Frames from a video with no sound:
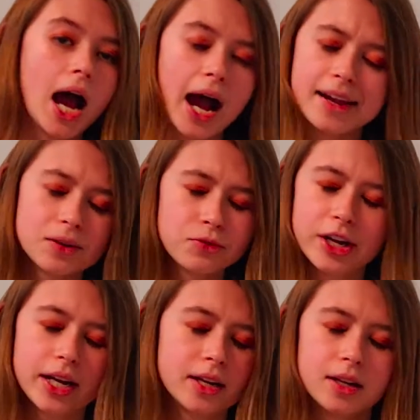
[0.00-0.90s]
I can
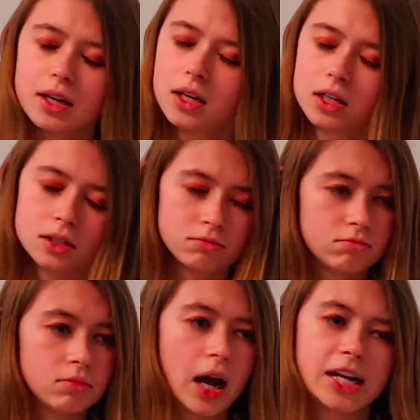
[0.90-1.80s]
read,
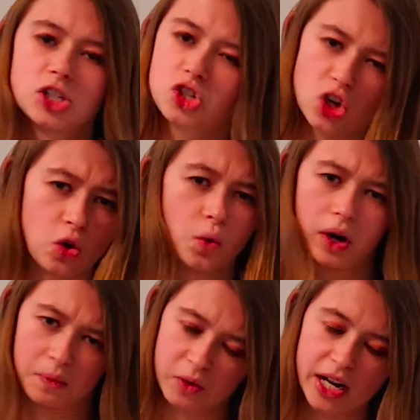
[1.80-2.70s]
I just don't know what
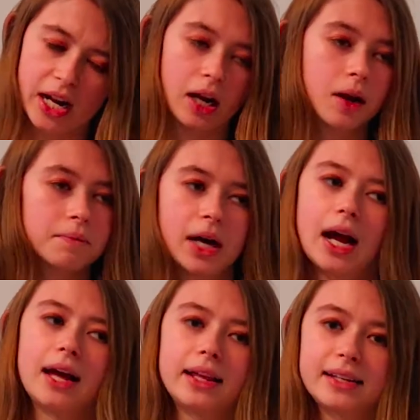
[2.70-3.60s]
I'm reading. But
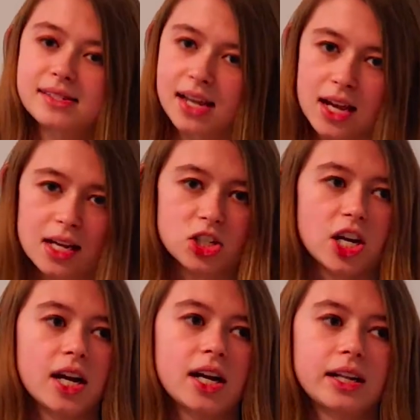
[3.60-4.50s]
I like singing in
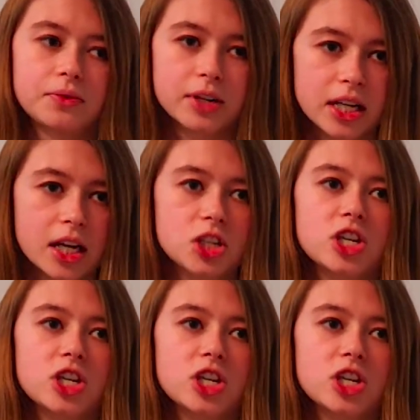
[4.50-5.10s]
Czech, I like reading in